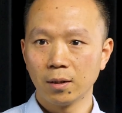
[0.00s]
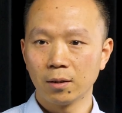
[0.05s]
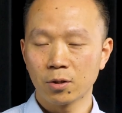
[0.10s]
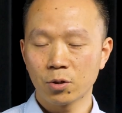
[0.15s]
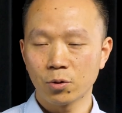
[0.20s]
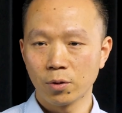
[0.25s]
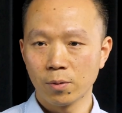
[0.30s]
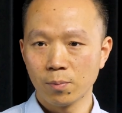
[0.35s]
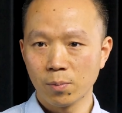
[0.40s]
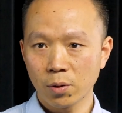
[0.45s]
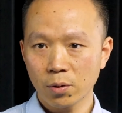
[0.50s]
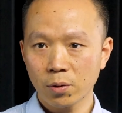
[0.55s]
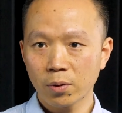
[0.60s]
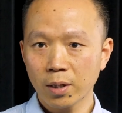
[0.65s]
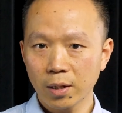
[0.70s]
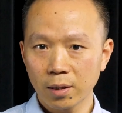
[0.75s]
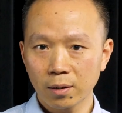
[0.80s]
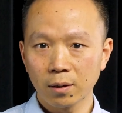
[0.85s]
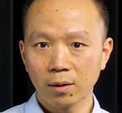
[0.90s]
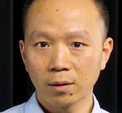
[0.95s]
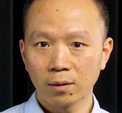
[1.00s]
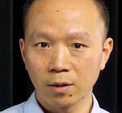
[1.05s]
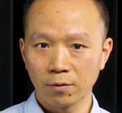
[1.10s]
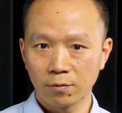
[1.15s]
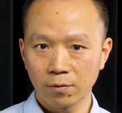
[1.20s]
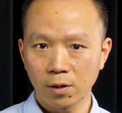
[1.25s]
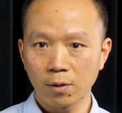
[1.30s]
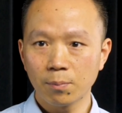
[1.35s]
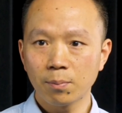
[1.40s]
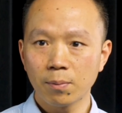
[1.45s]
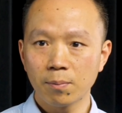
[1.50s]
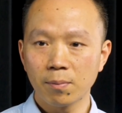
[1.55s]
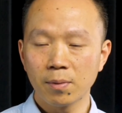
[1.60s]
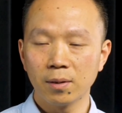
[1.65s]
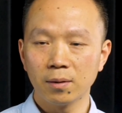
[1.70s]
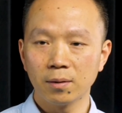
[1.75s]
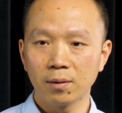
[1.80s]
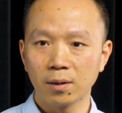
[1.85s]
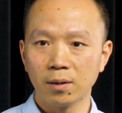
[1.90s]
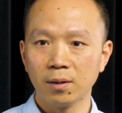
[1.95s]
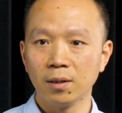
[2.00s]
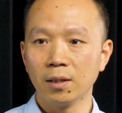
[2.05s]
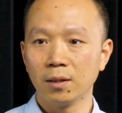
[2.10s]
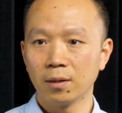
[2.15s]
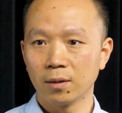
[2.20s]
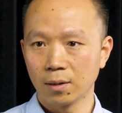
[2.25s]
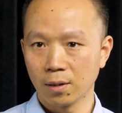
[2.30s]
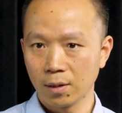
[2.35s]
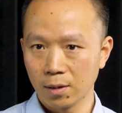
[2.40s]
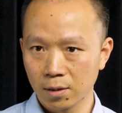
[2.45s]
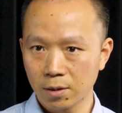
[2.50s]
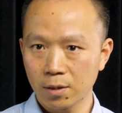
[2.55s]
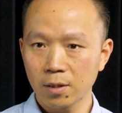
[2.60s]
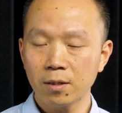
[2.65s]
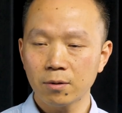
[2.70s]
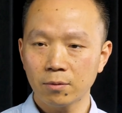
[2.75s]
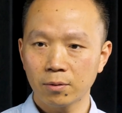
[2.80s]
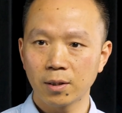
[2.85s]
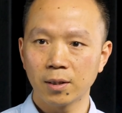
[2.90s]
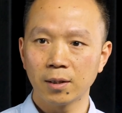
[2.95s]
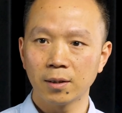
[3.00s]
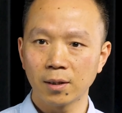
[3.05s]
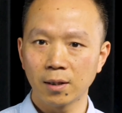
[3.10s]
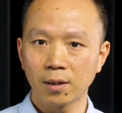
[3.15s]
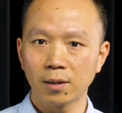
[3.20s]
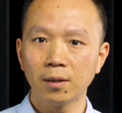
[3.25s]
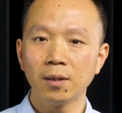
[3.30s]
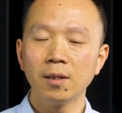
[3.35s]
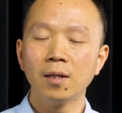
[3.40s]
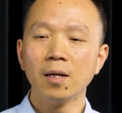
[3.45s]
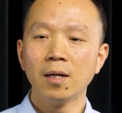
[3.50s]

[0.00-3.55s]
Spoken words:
Soil modeling, development need in situ data,